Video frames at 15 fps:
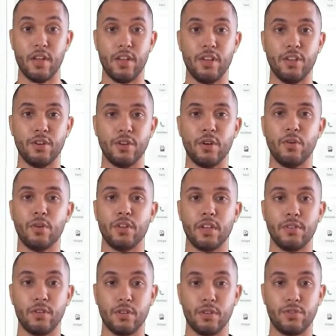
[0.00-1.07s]
Here it will
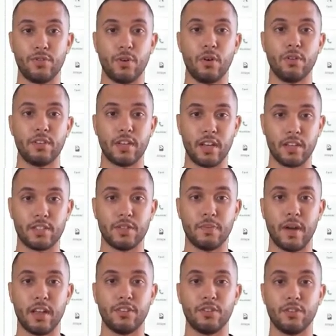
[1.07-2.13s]
give you control to
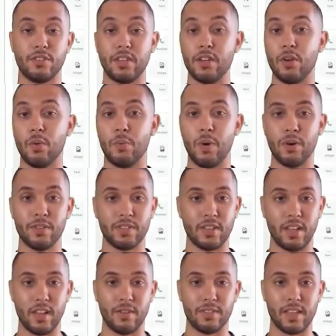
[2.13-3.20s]
customize your single post
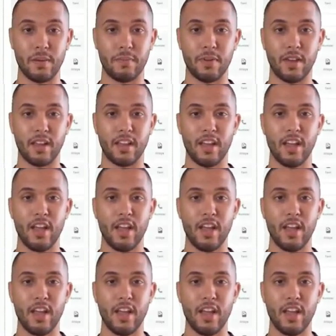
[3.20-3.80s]
layout template,